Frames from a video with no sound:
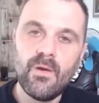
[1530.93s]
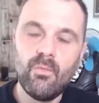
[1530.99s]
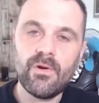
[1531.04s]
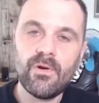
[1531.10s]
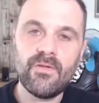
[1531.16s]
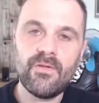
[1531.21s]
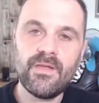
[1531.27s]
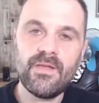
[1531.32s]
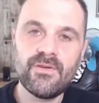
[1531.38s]

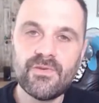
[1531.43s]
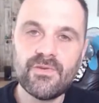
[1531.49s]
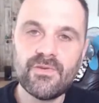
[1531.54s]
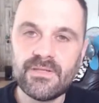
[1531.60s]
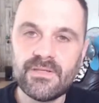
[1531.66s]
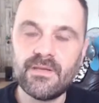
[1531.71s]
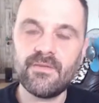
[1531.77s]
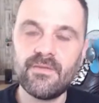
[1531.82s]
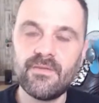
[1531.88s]
One of the
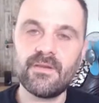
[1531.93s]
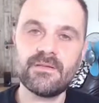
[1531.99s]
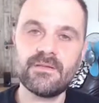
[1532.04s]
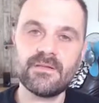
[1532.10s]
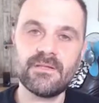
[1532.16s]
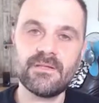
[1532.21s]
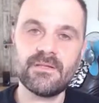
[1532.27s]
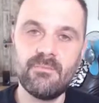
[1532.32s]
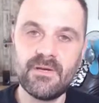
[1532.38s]
interesting things
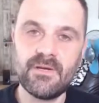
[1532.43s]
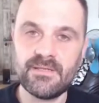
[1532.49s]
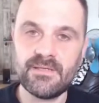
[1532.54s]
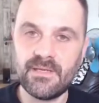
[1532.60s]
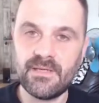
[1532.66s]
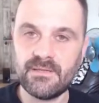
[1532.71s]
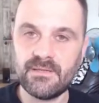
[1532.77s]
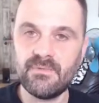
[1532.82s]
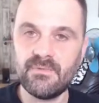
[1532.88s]
that somebody
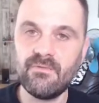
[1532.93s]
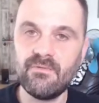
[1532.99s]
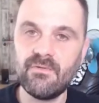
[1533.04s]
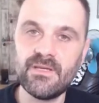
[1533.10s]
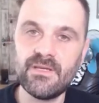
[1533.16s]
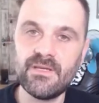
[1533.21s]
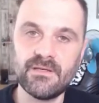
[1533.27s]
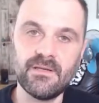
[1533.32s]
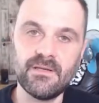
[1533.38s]
said to me
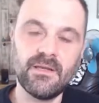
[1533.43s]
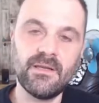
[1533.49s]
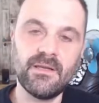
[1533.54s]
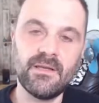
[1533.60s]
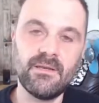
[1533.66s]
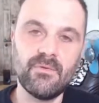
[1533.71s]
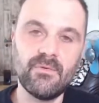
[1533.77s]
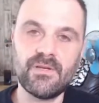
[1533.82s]
recently,